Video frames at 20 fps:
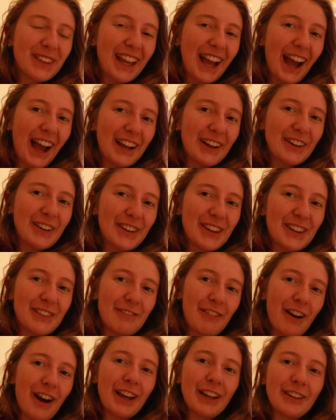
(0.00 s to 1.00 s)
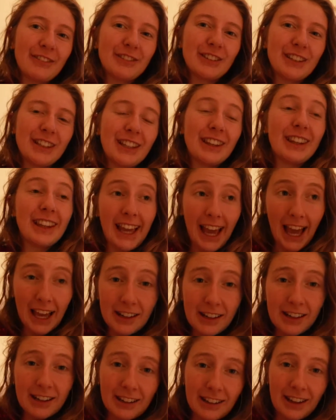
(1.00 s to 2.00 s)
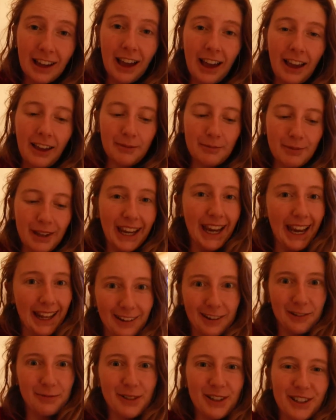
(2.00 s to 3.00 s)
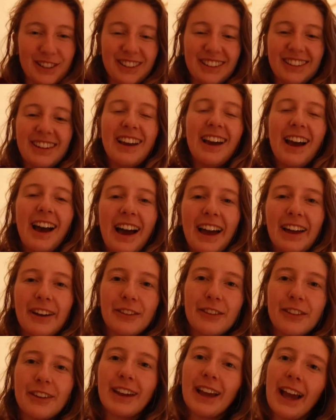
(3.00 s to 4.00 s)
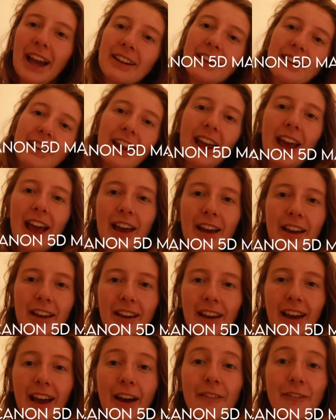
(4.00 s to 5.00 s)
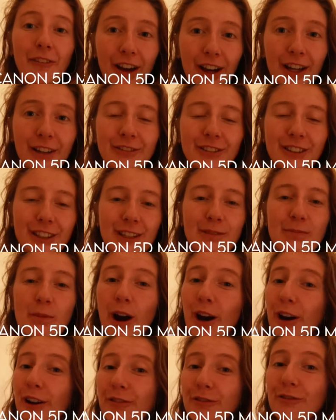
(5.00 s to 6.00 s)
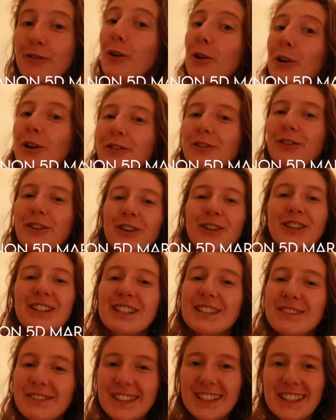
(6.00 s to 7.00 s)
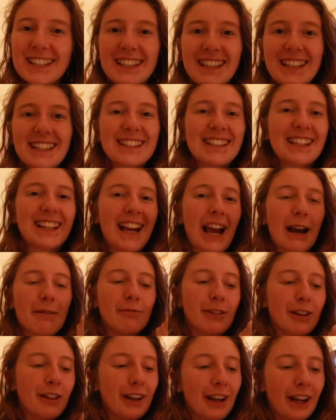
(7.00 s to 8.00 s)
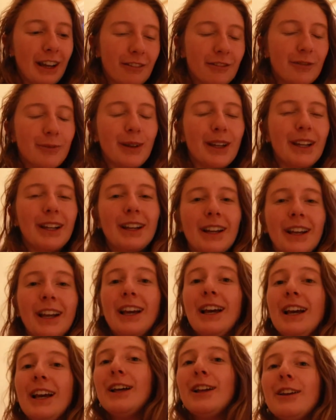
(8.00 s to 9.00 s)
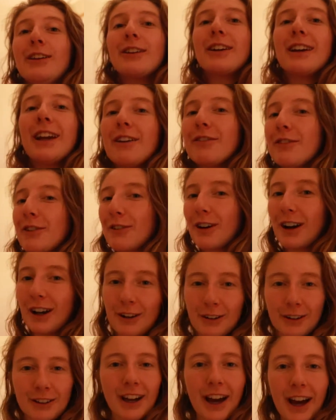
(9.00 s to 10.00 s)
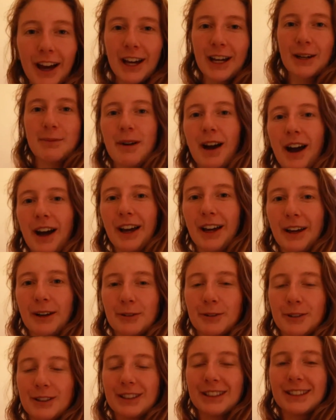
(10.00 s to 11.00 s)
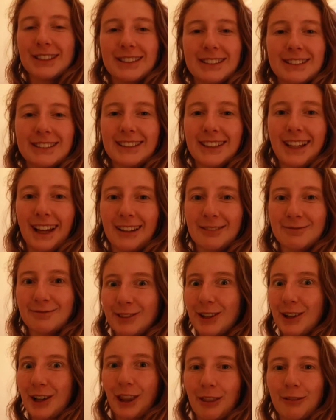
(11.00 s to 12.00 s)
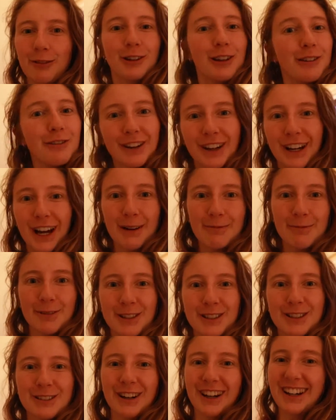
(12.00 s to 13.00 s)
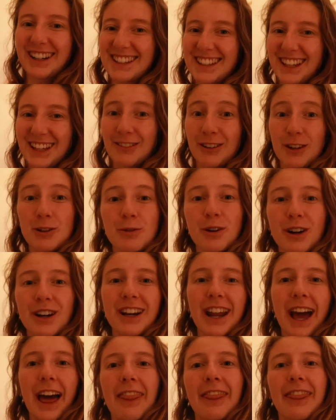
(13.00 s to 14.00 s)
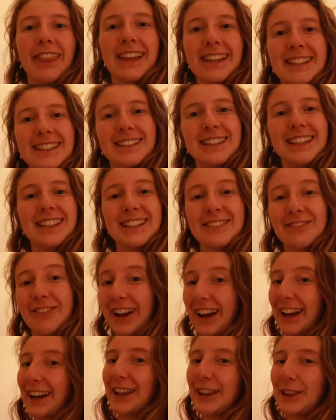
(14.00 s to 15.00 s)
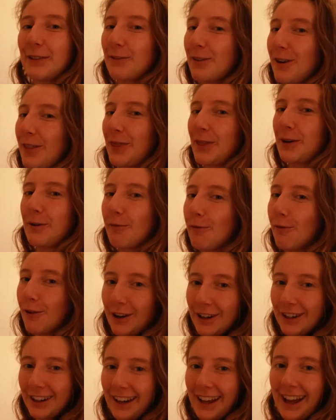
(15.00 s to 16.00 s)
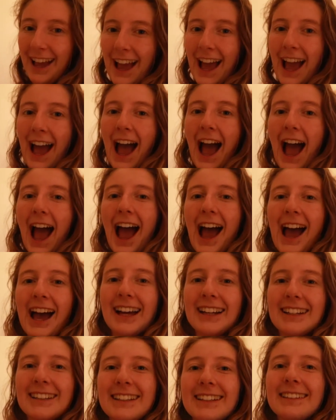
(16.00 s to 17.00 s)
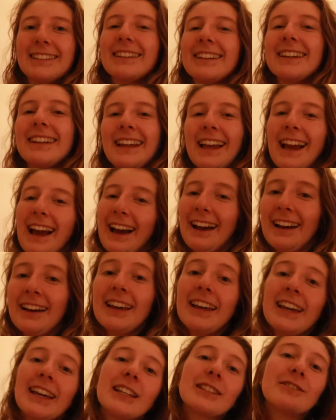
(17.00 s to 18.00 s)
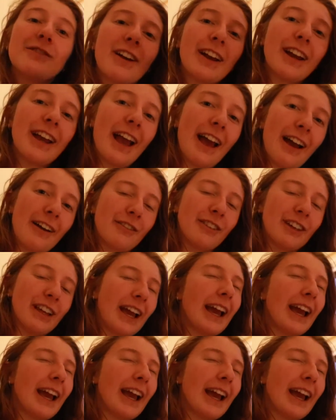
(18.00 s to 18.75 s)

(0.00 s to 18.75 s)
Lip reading: I got the 5D, the Canon. I'm a Canon person. I got the Canon a 5D Mark IV for Christmas. It's a camera that I've been looking at for quite a long time. I was, yeah, going through different cameras, trying to decide which one, and this is finally the one that won. And yeah, it's very heavy.